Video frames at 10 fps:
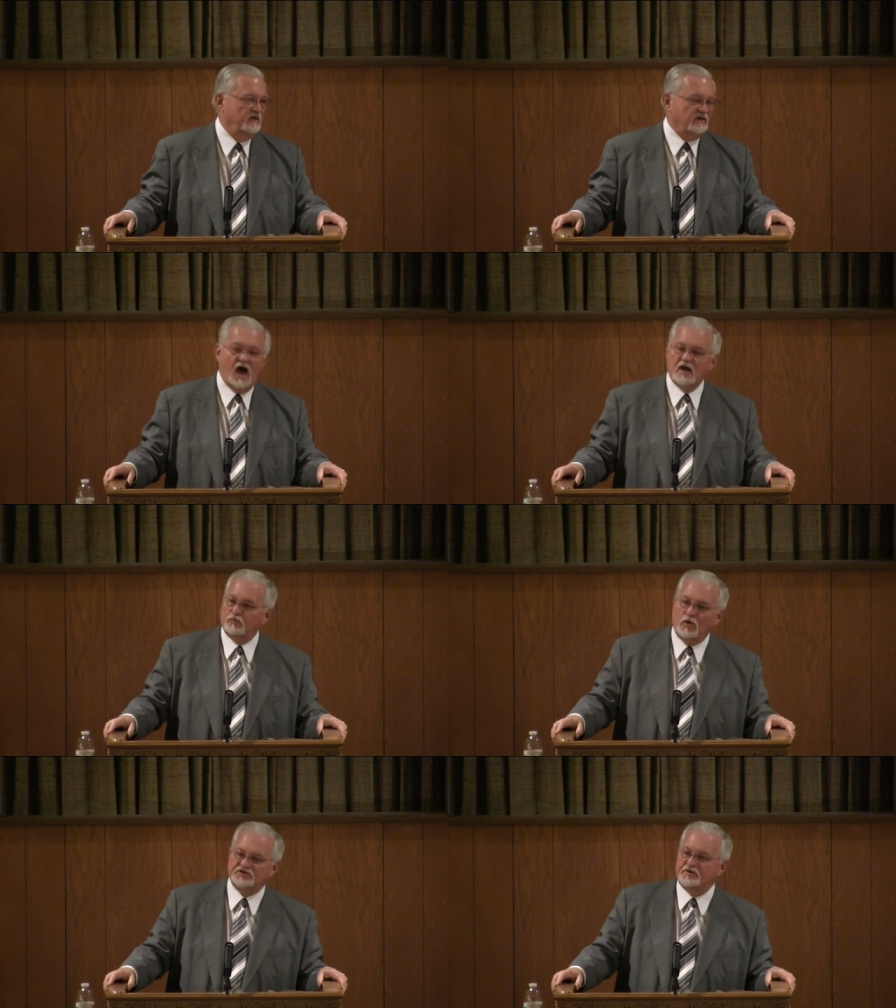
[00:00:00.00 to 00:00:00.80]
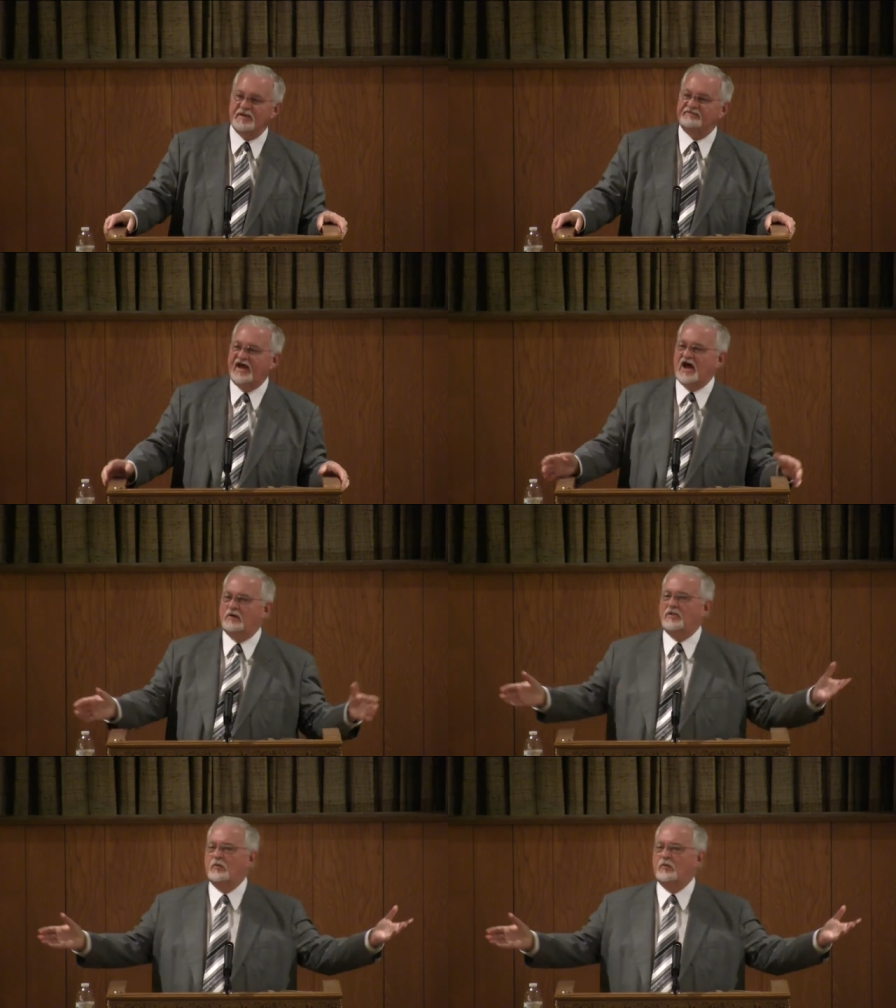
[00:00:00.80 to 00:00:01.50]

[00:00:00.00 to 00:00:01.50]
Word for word: God wants to be found, but